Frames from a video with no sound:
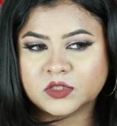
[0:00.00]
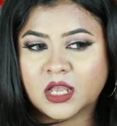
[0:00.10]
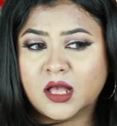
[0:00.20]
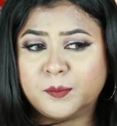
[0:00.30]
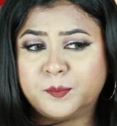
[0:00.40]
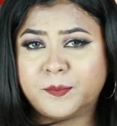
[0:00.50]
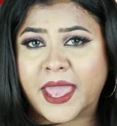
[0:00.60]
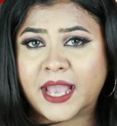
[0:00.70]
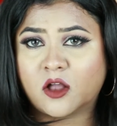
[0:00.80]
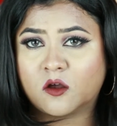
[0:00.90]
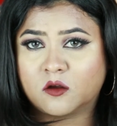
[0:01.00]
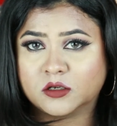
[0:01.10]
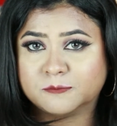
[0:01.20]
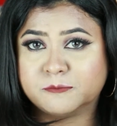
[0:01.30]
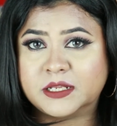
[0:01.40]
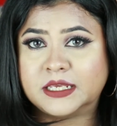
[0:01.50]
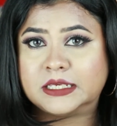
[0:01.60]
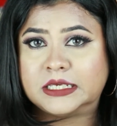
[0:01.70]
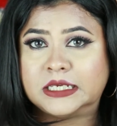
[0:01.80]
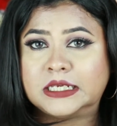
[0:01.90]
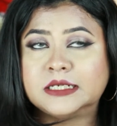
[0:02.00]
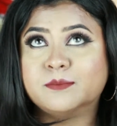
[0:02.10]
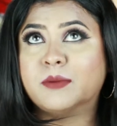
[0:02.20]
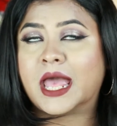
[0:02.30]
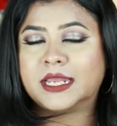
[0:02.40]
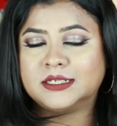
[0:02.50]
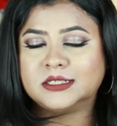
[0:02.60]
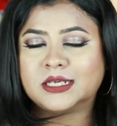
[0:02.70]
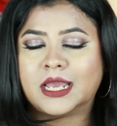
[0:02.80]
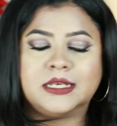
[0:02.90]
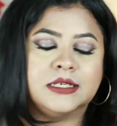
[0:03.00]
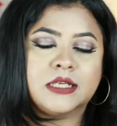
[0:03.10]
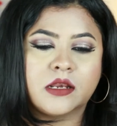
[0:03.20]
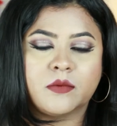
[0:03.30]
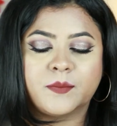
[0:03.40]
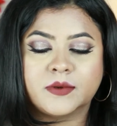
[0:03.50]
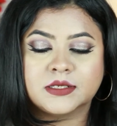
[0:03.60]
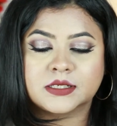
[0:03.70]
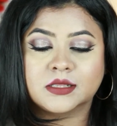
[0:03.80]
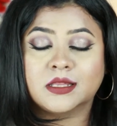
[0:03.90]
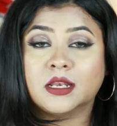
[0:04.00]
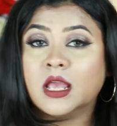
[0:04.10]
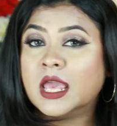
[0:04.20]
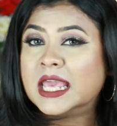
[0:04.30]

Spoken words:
a bang on blinging blinding highlight kind of a person, then